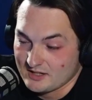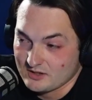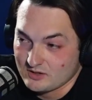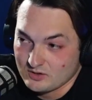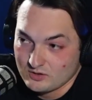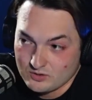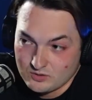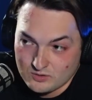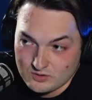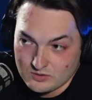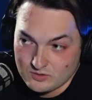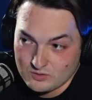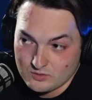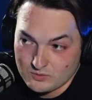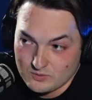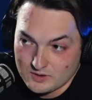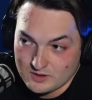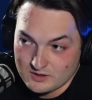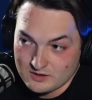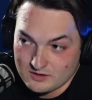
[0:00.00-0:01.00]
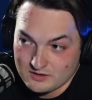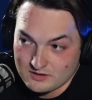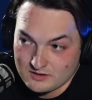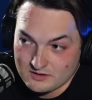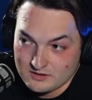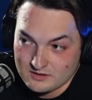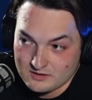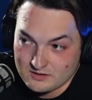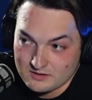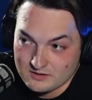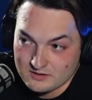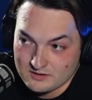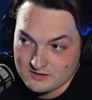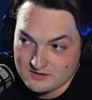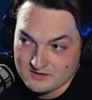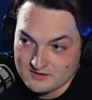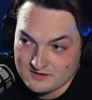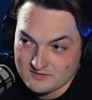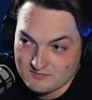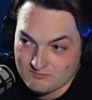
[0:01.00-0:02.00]
could do a new one.
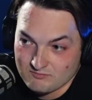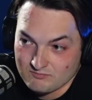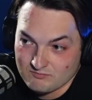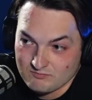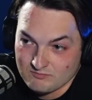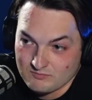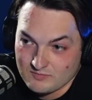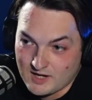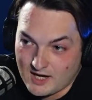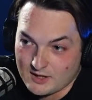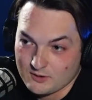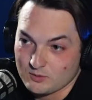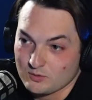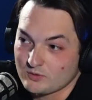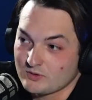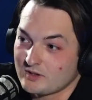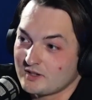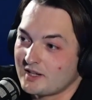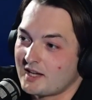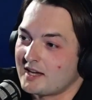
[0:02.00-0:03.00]
I don't.